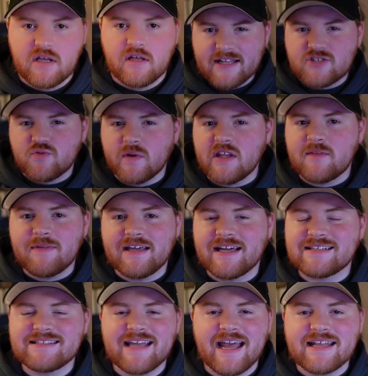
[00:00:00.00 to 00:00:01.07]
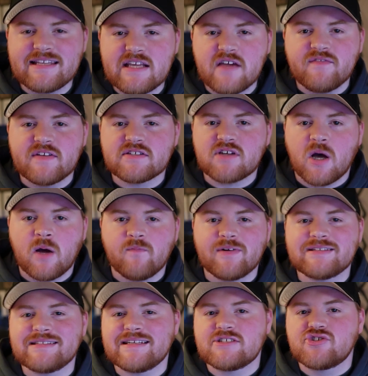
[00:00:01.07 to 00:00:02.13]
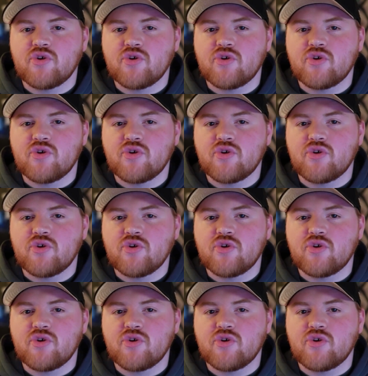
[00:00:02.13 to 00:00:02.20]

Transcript: It's really because the idea of this conference is